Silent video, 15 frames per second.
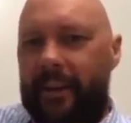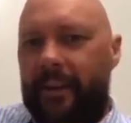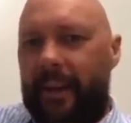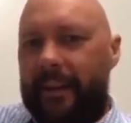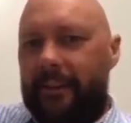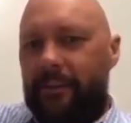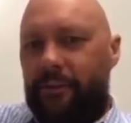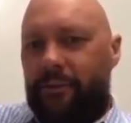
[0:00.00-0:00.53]

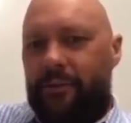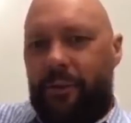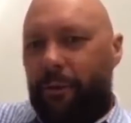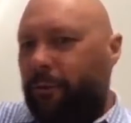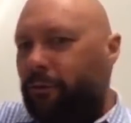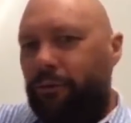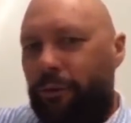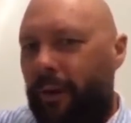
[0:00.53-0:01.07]
Like,
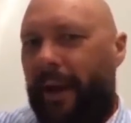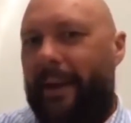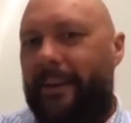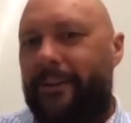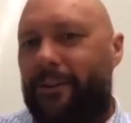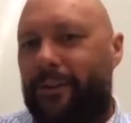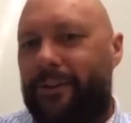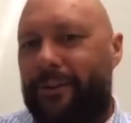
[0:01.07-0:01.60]
don't try
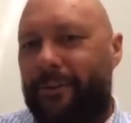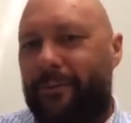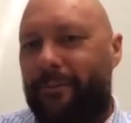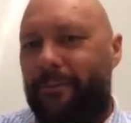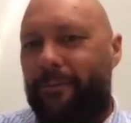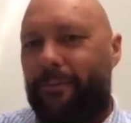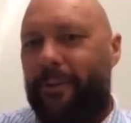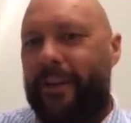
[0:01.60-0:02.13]
and just
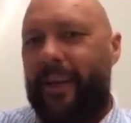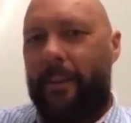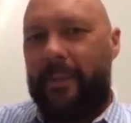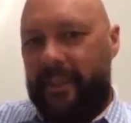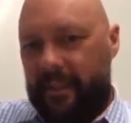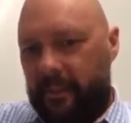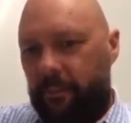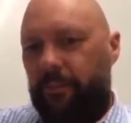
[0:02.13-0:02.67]

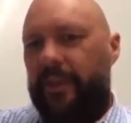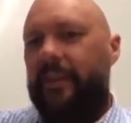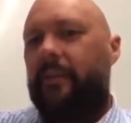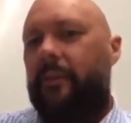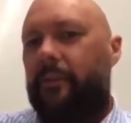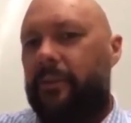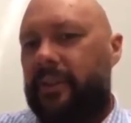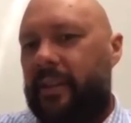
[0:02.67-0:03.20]

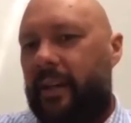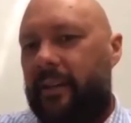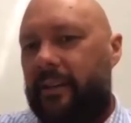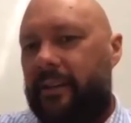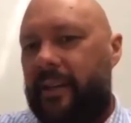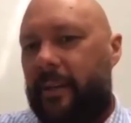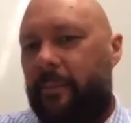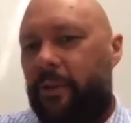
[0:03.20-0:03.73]
read through it to
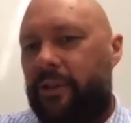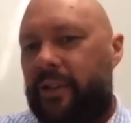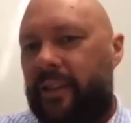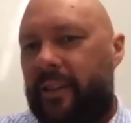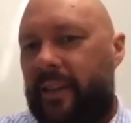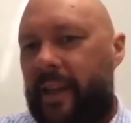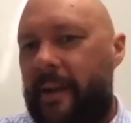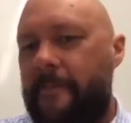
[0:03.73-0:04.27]
understand what's
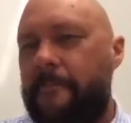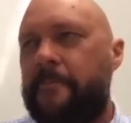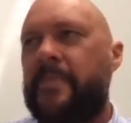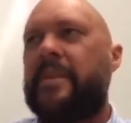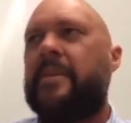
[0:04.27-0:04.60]
in there,